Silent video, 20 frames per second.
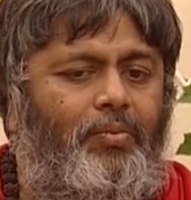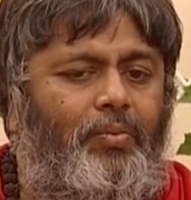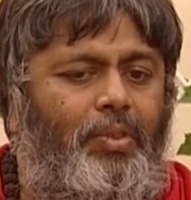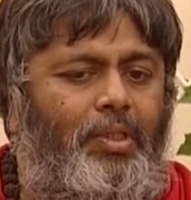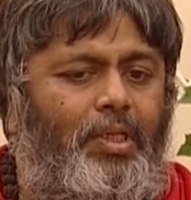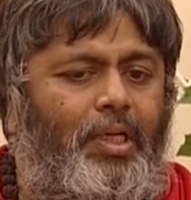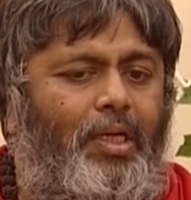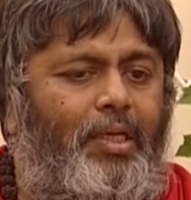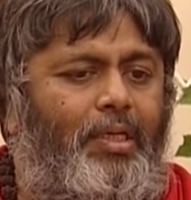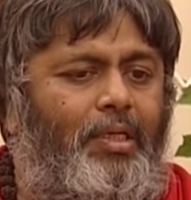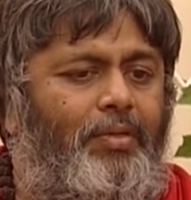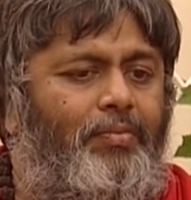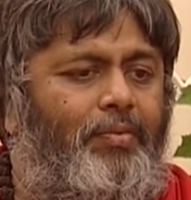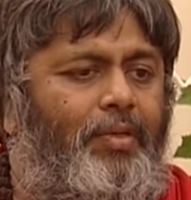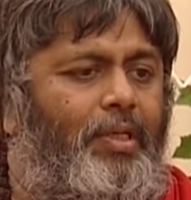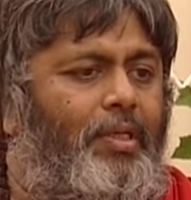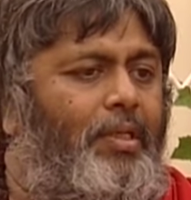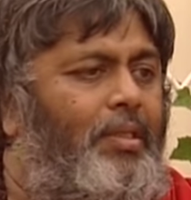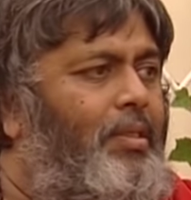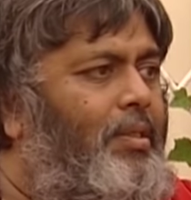we are
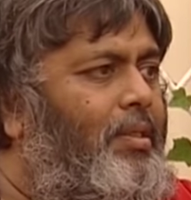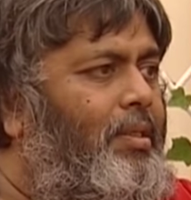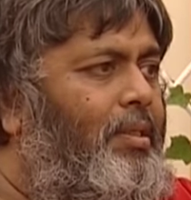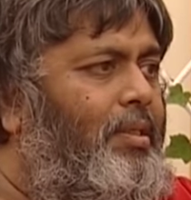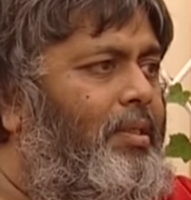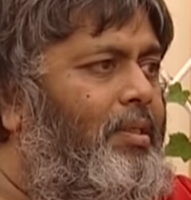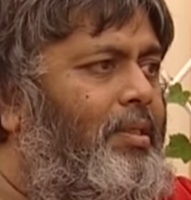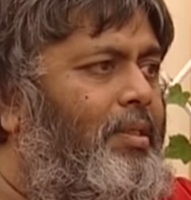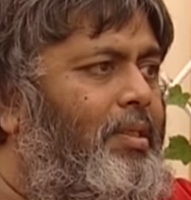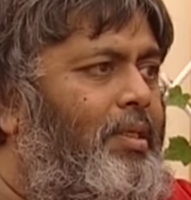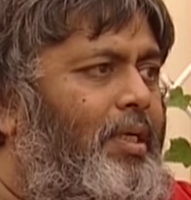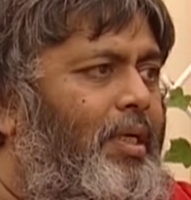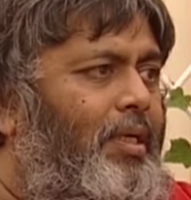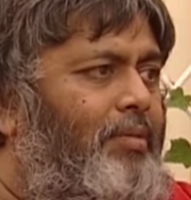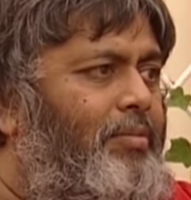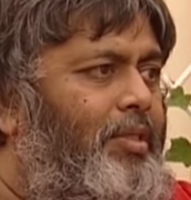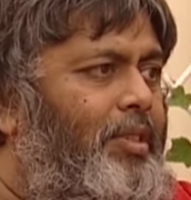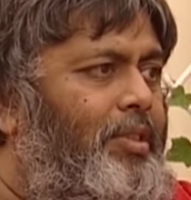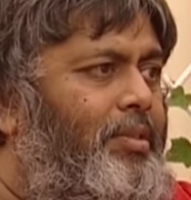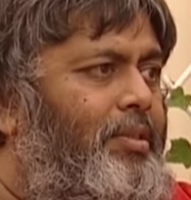living in third
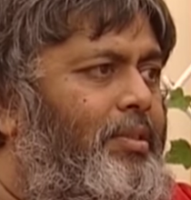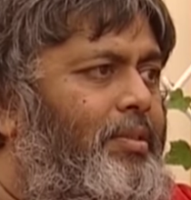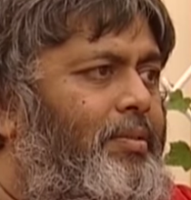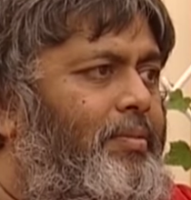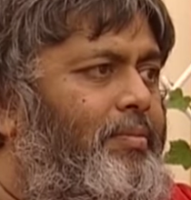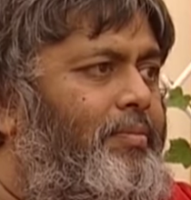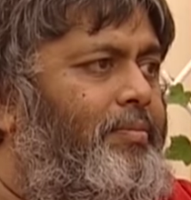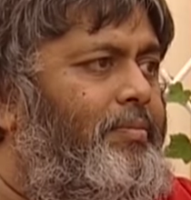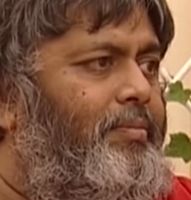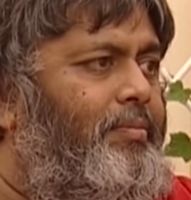dimension